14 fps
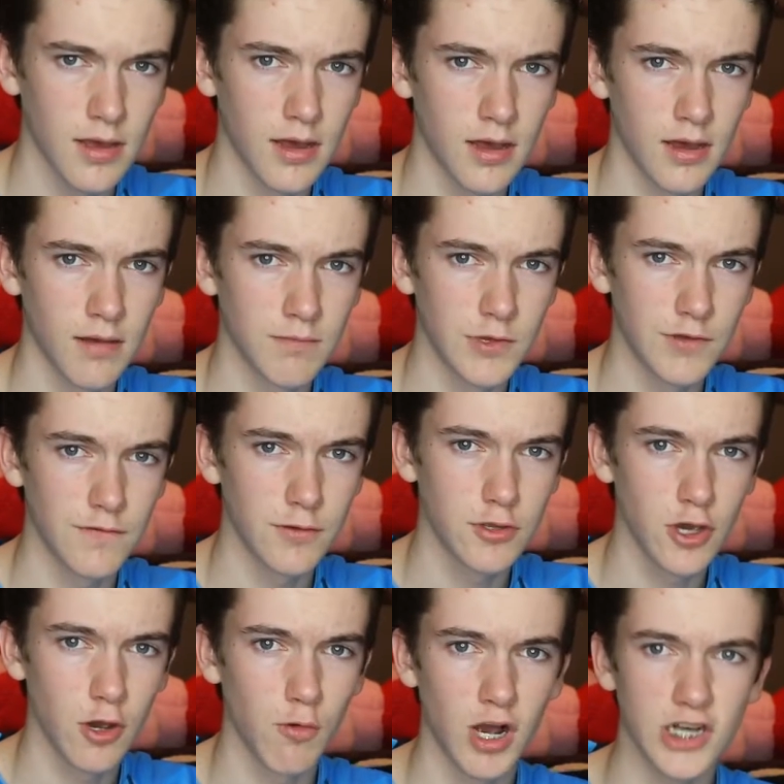If you'd
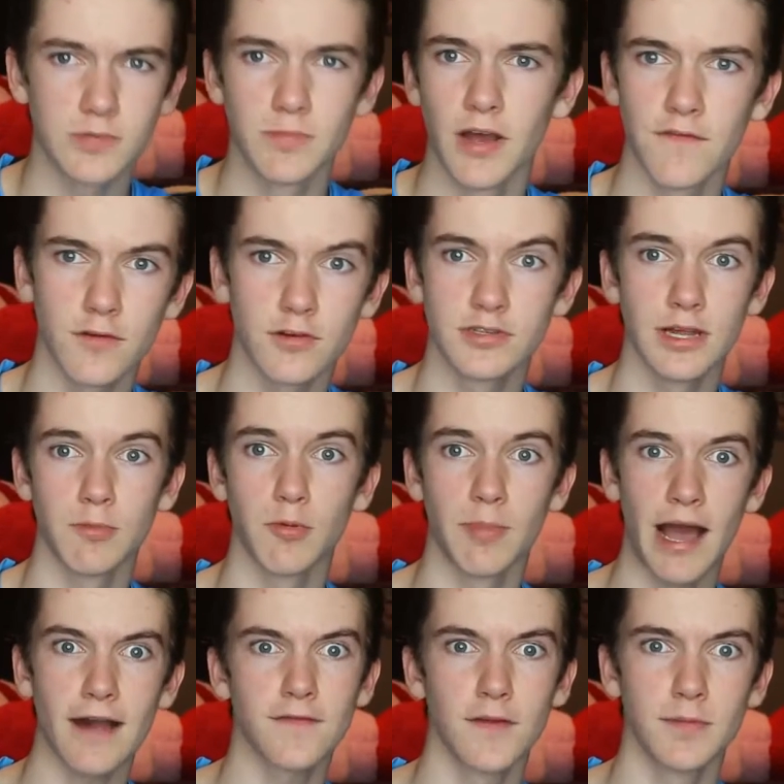go watch my first double
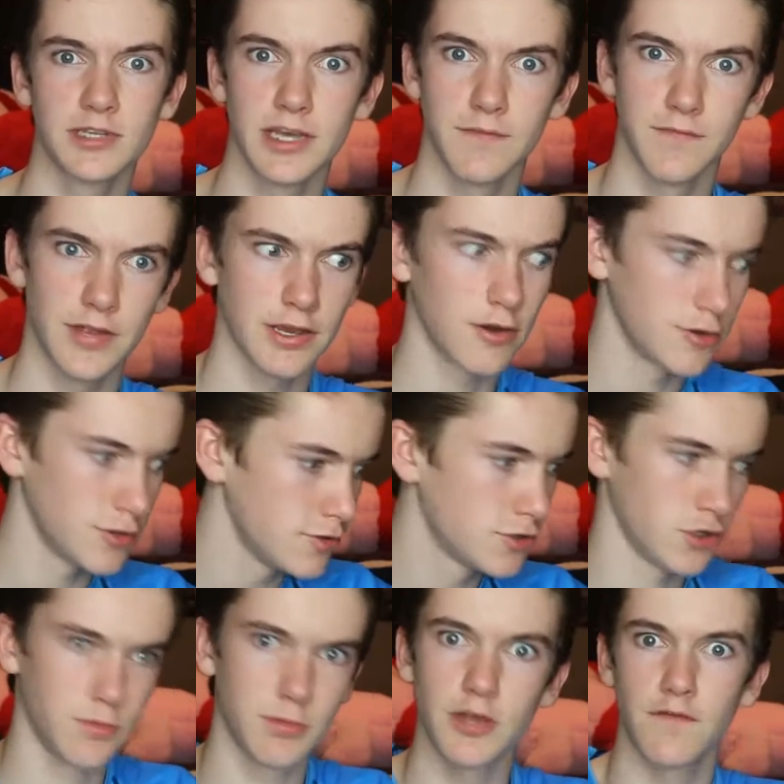backflip attempt video on
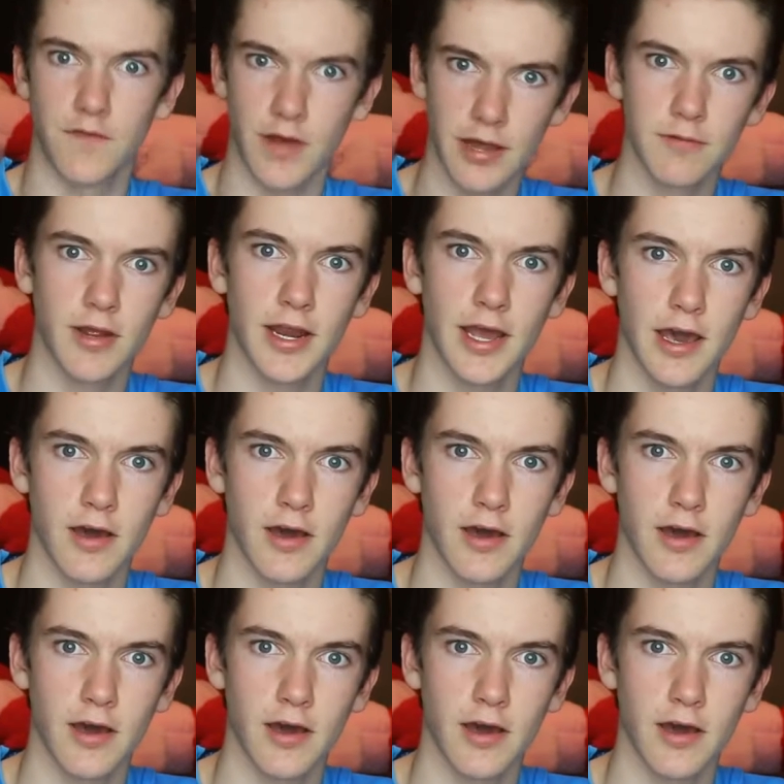YouTube, you'd find right